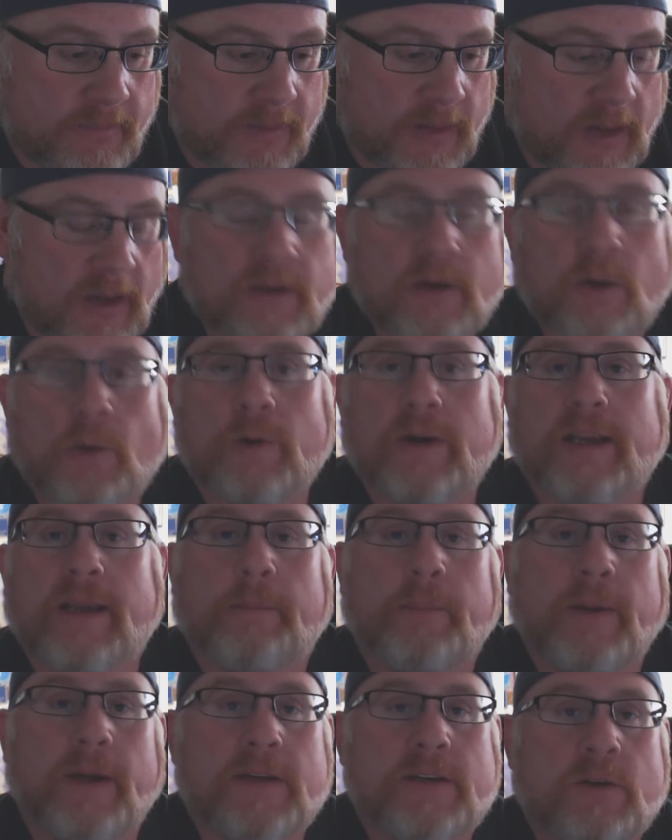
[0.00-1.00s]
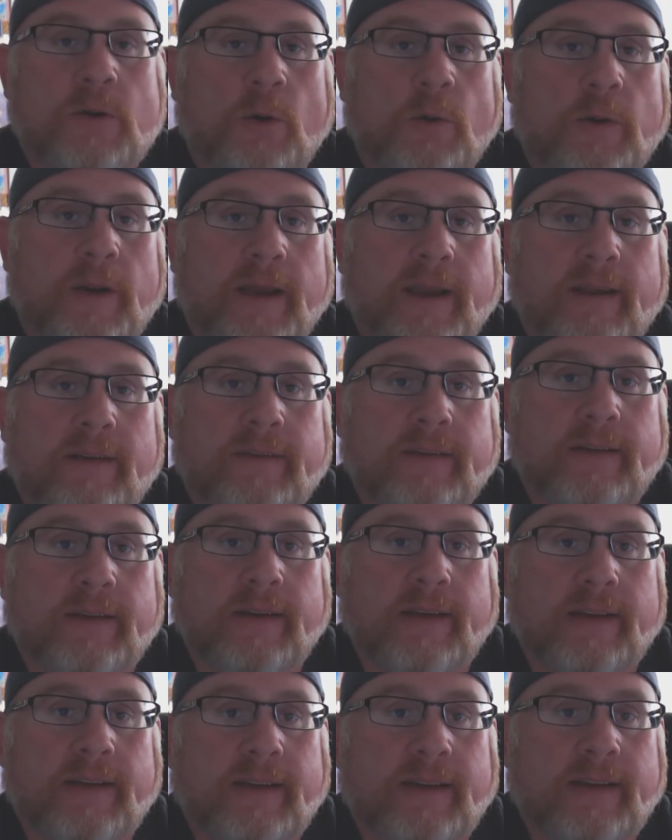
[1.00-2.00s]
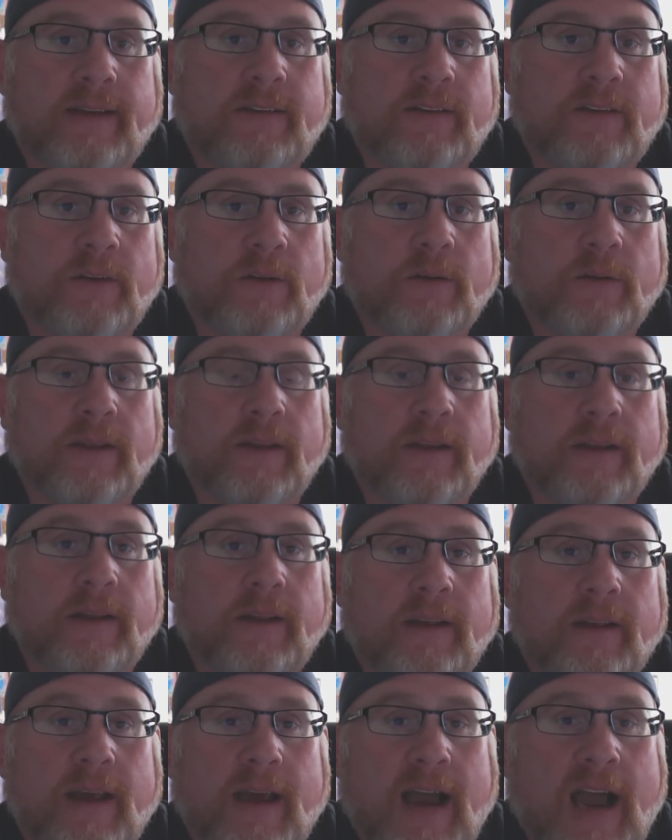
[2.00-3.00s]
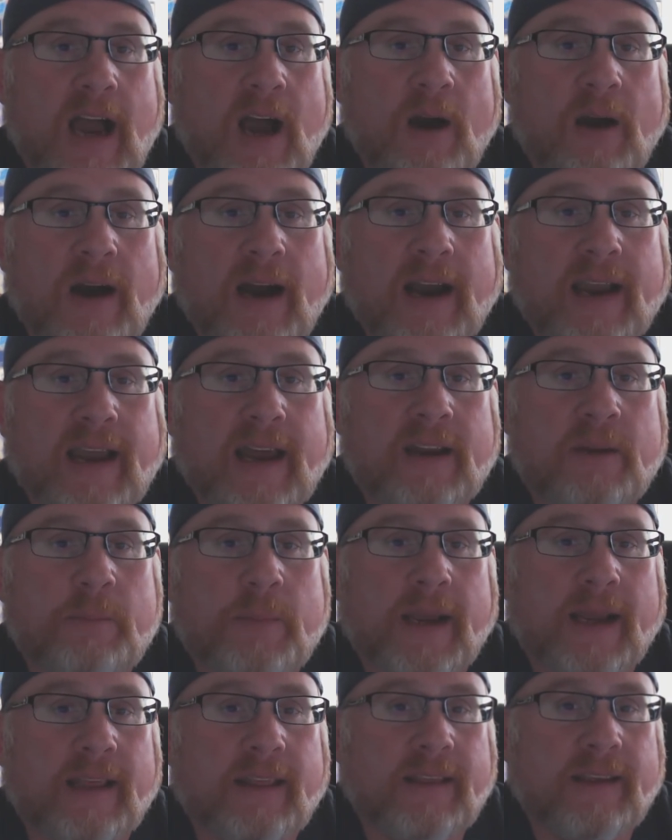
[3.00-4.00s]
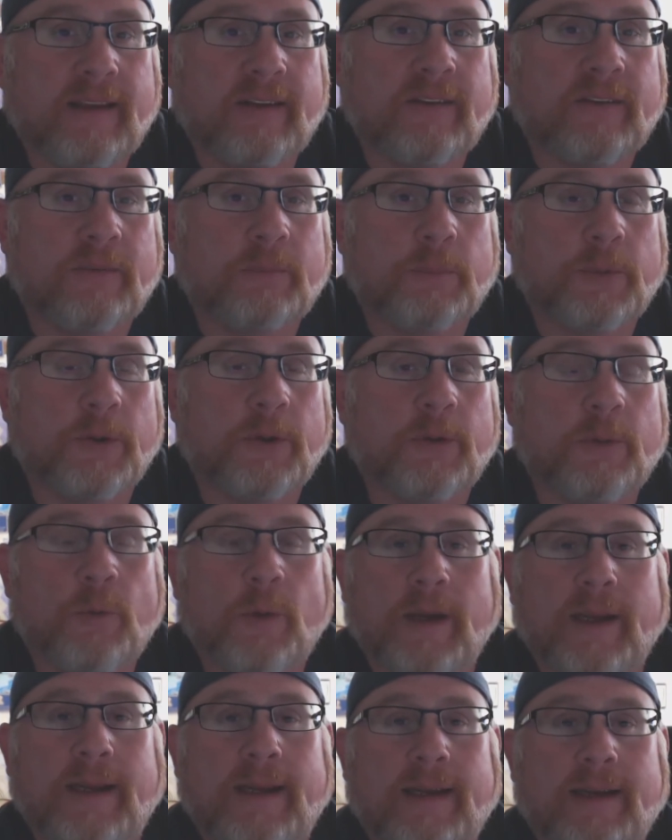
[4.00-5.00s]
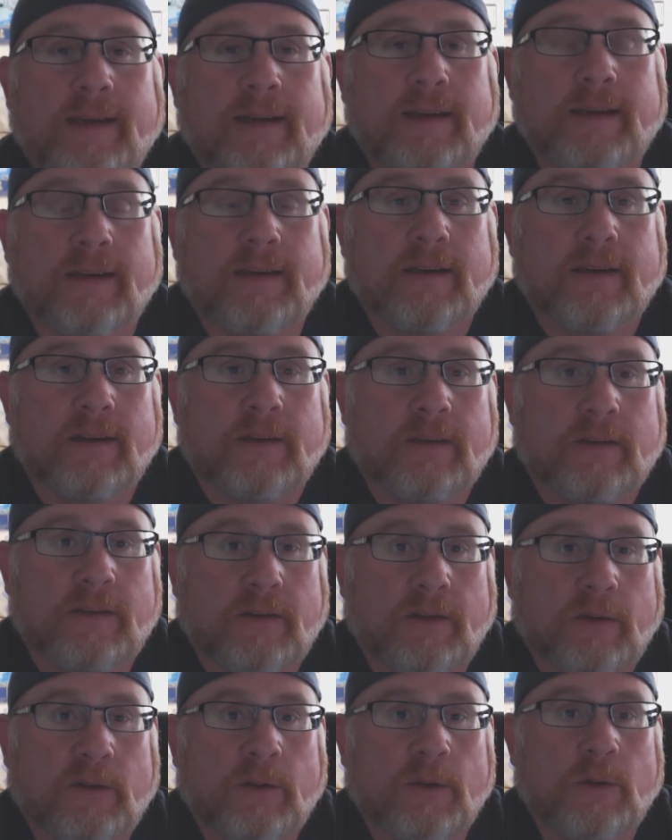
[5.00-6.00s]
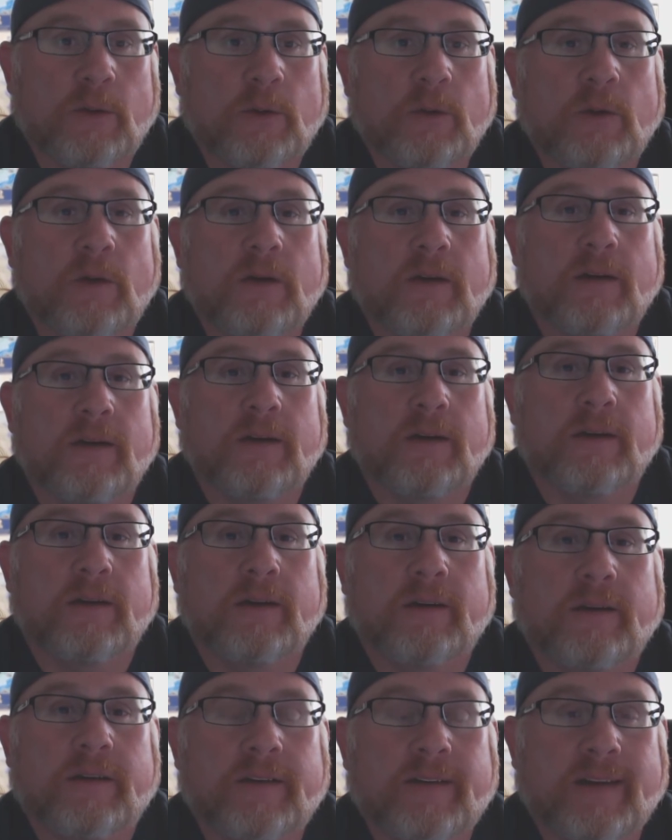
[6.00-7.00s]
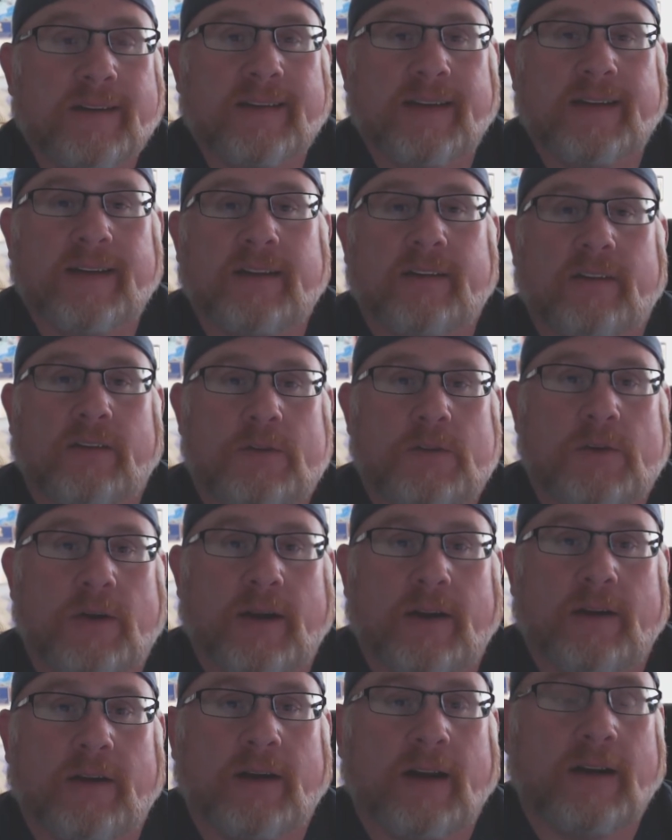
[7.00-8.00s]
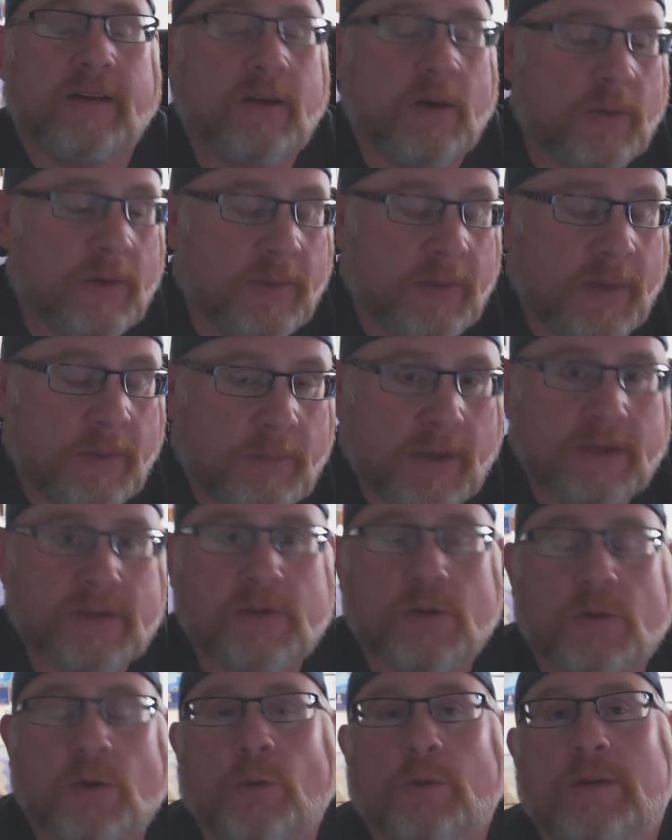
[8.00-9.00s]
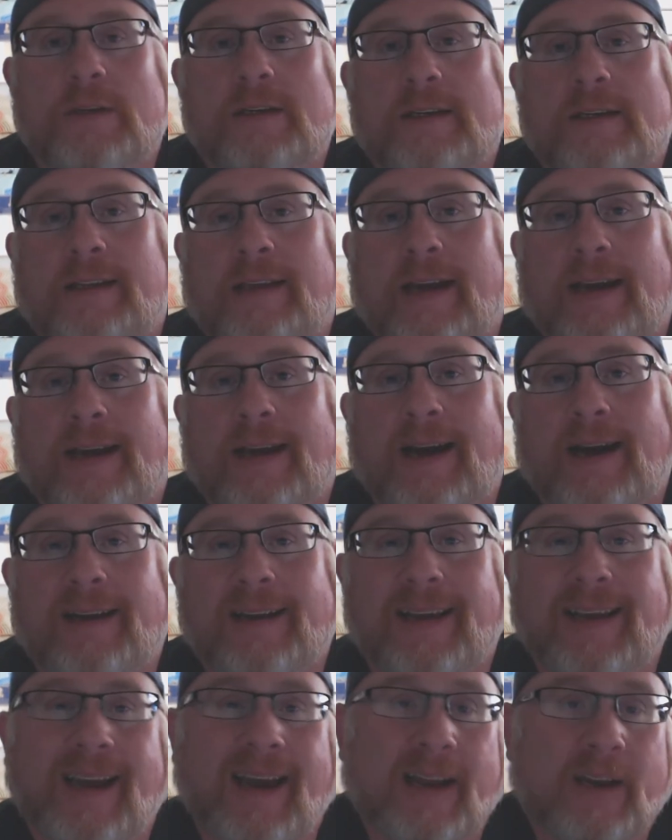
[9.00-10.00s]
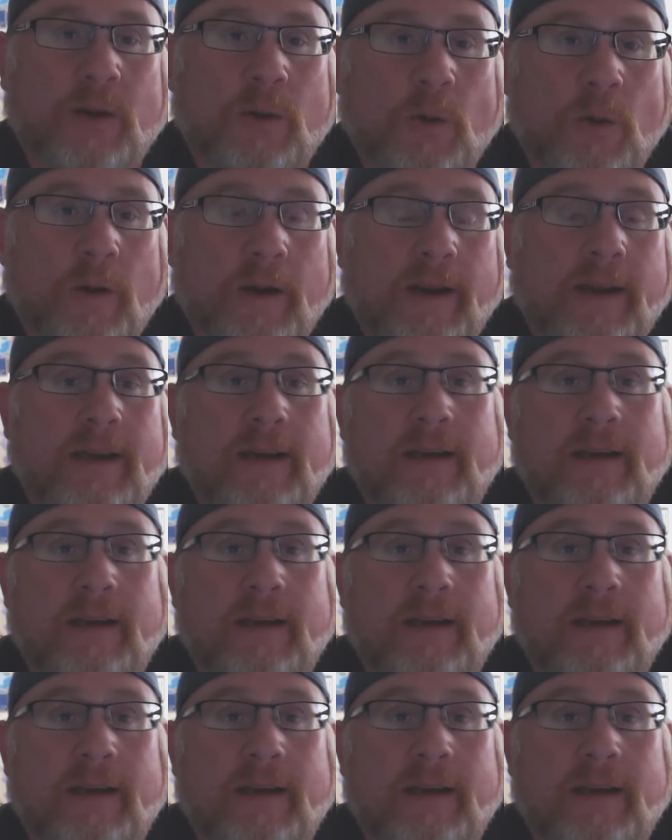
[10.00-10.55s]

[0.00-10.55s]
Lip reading: Yeah, I don't want to get pigeonholed, I guess, into the how I got to make this per week to succeed as a trader. I don't want to be pigeonholed into that kind of category